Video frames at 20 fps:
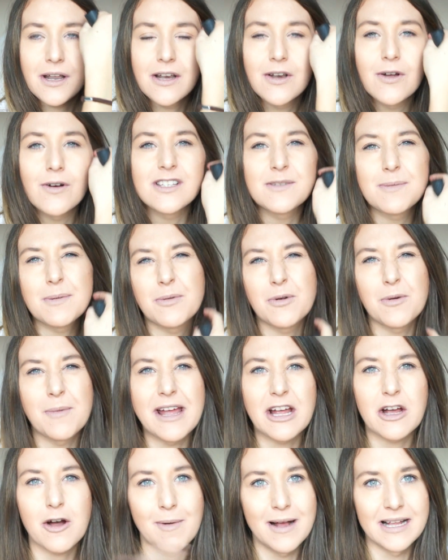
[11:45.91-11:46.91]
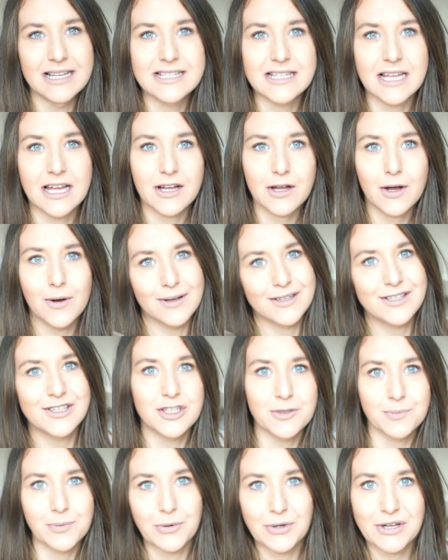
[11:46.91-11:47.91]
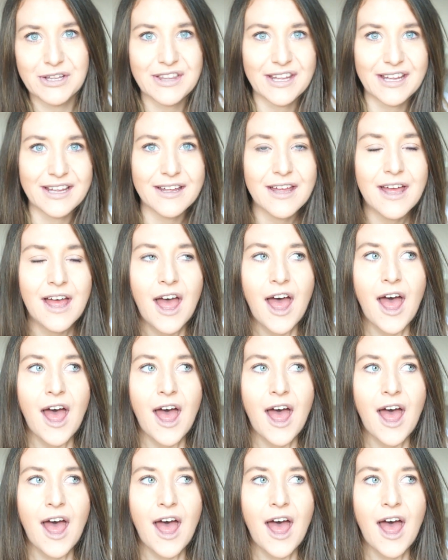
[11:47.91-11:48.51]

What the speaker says: Like, lots of people will make comments like, oh, it's such a boy thing.